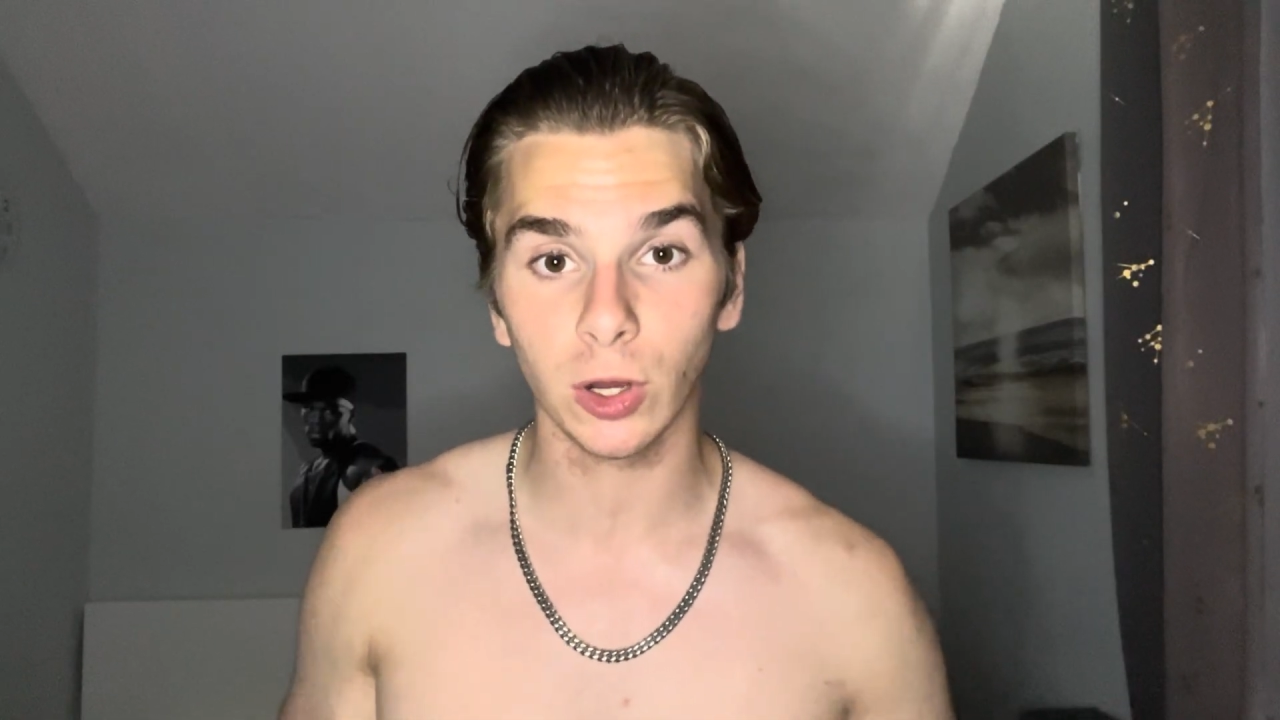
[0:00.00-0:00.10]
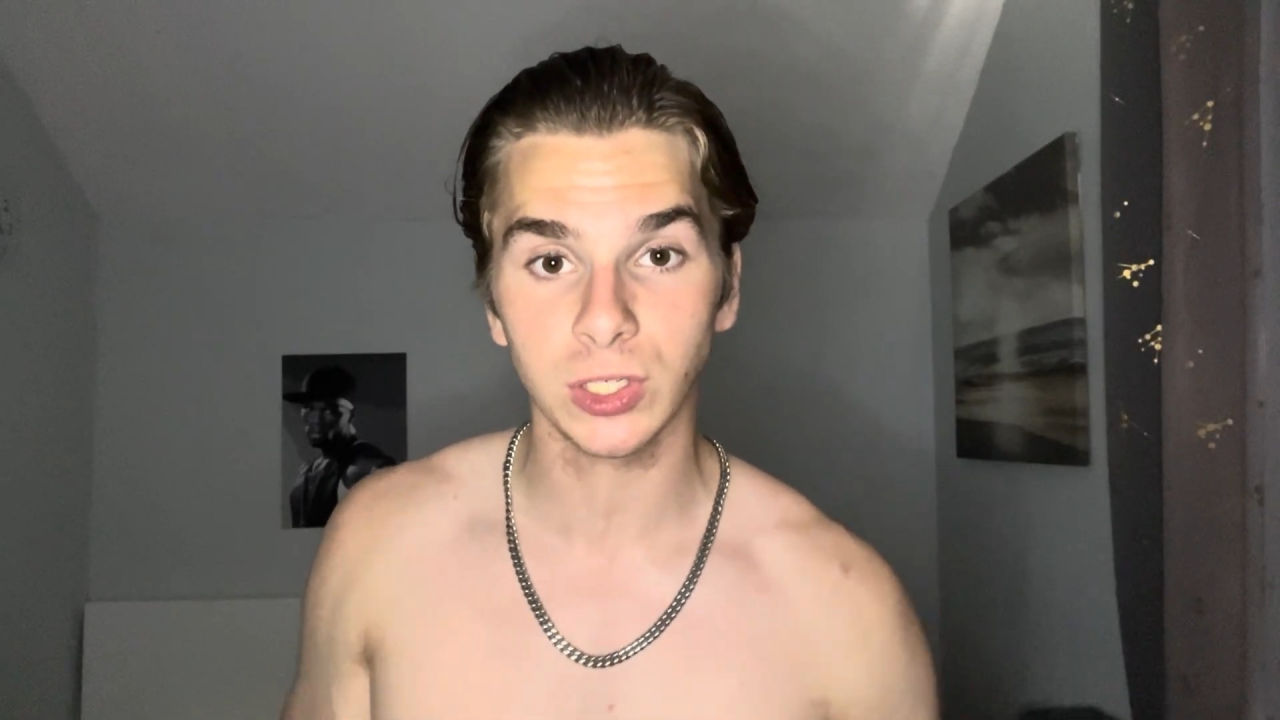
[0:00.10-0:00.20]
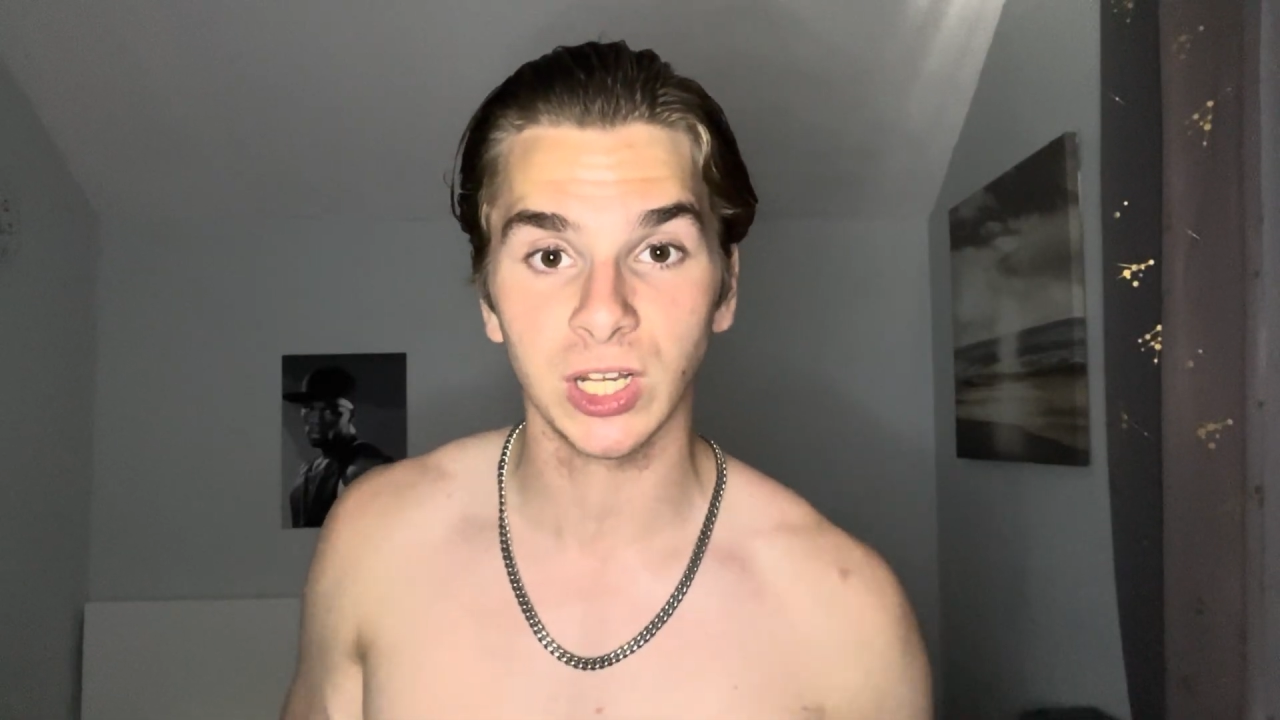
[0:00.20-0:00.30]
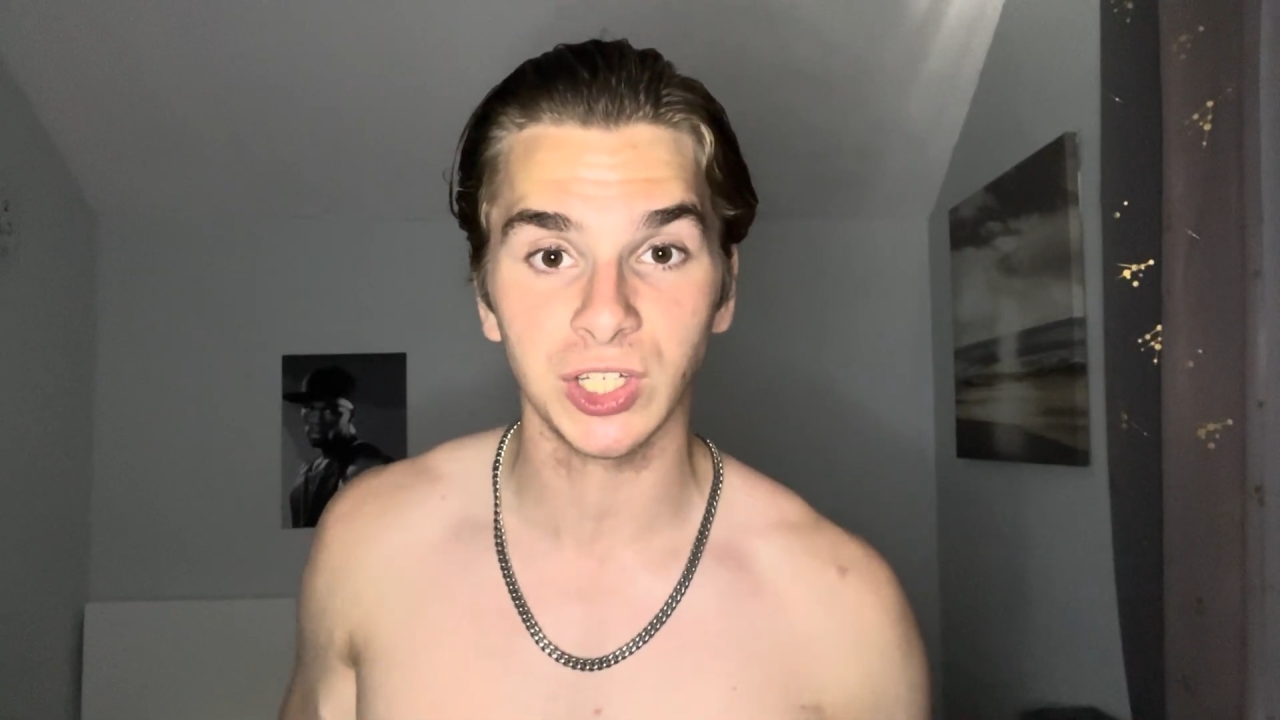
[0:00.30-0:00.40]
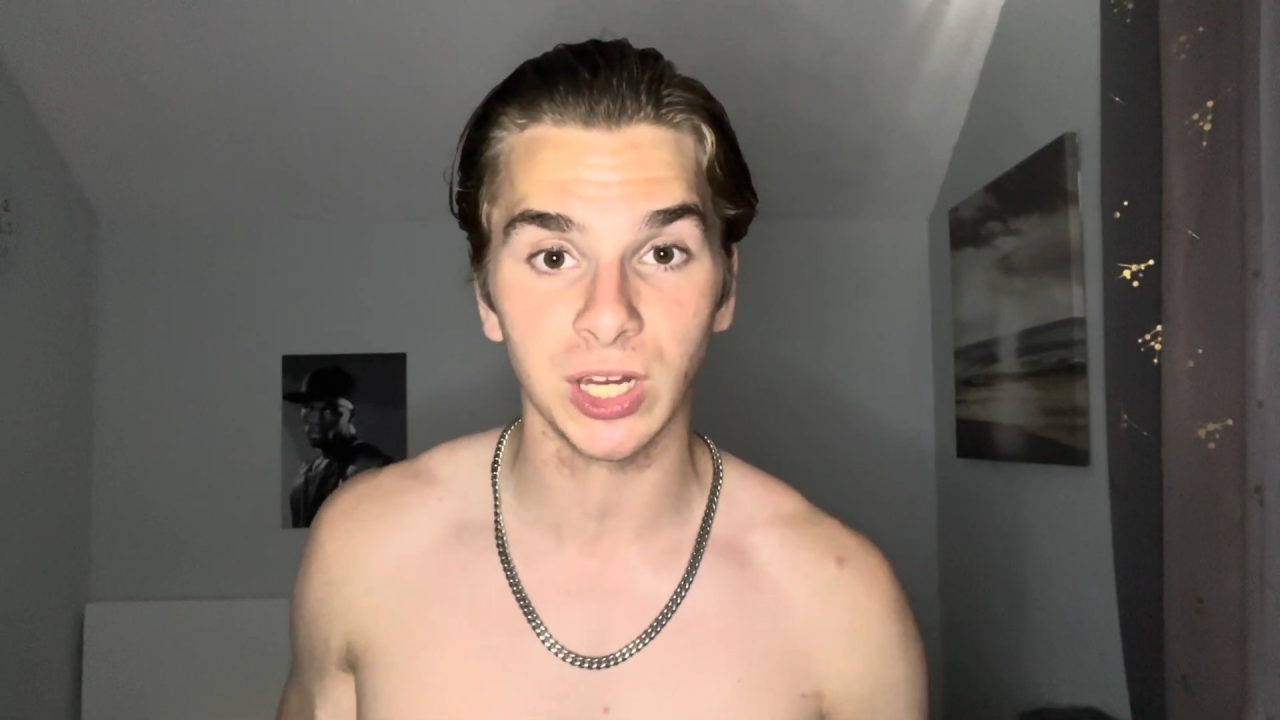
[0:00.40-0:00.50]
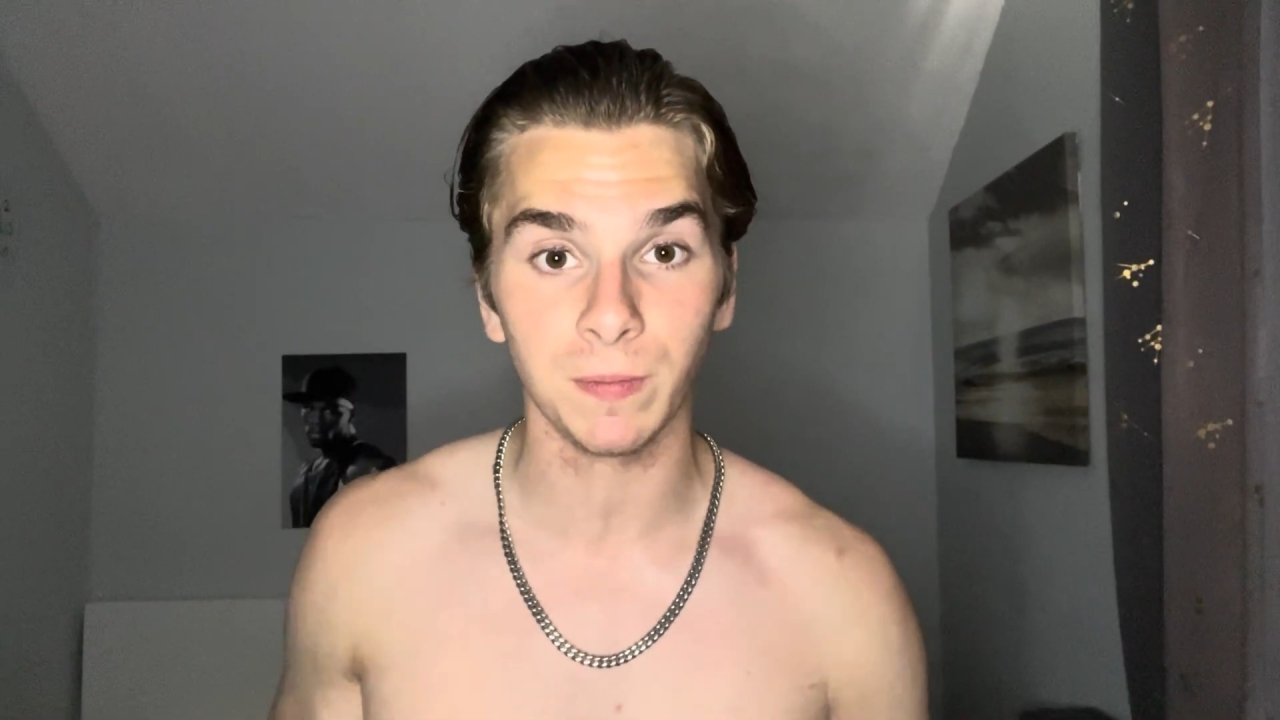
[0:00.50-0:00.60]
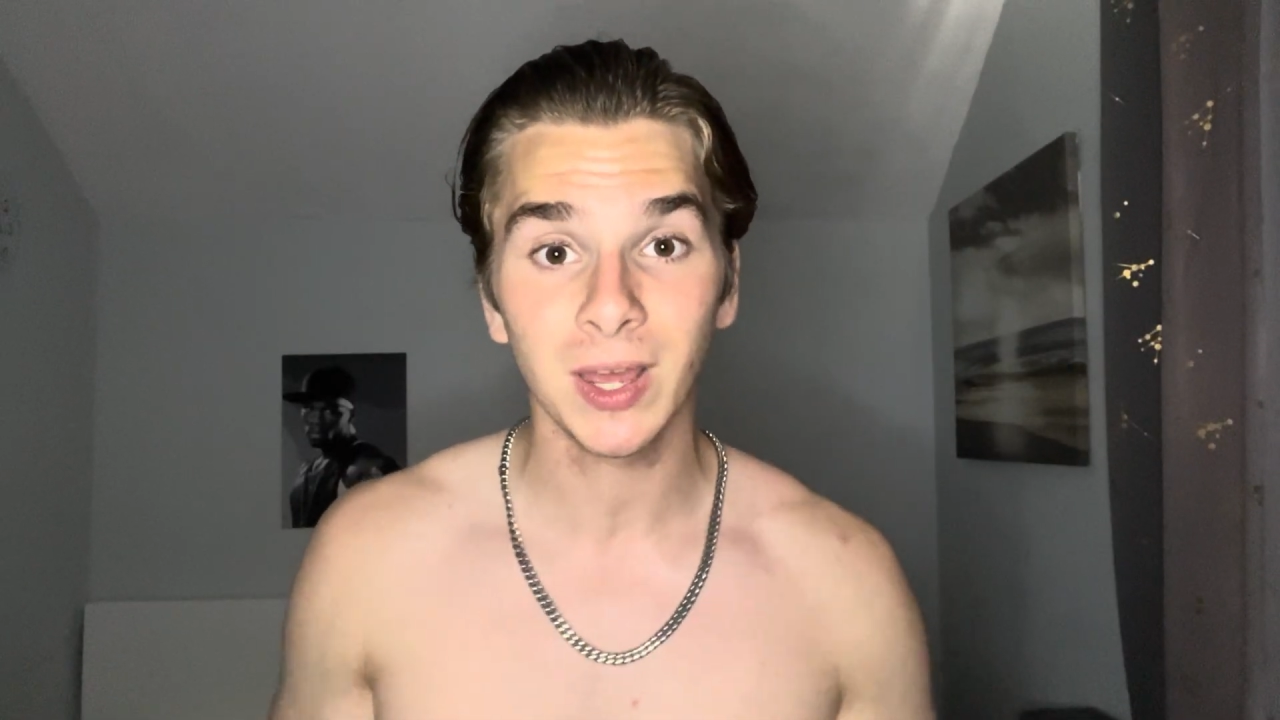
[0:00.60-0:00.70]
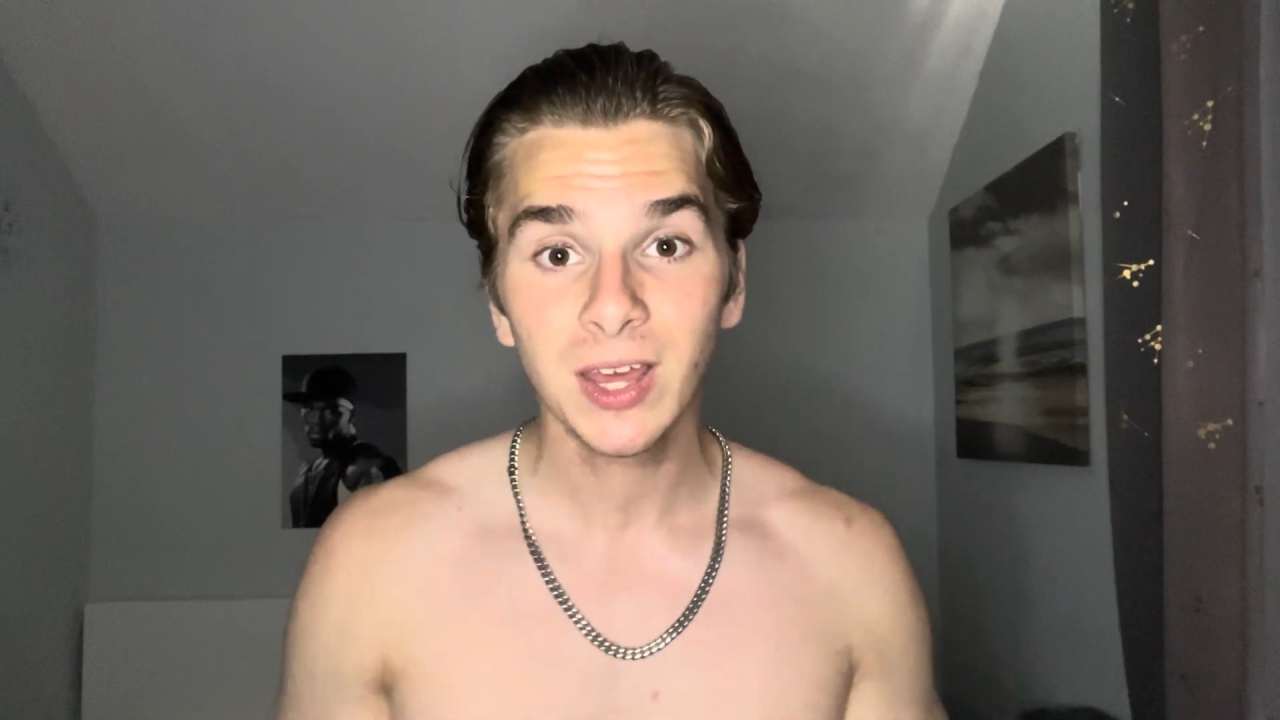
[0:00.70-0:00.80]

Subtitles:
to the gym.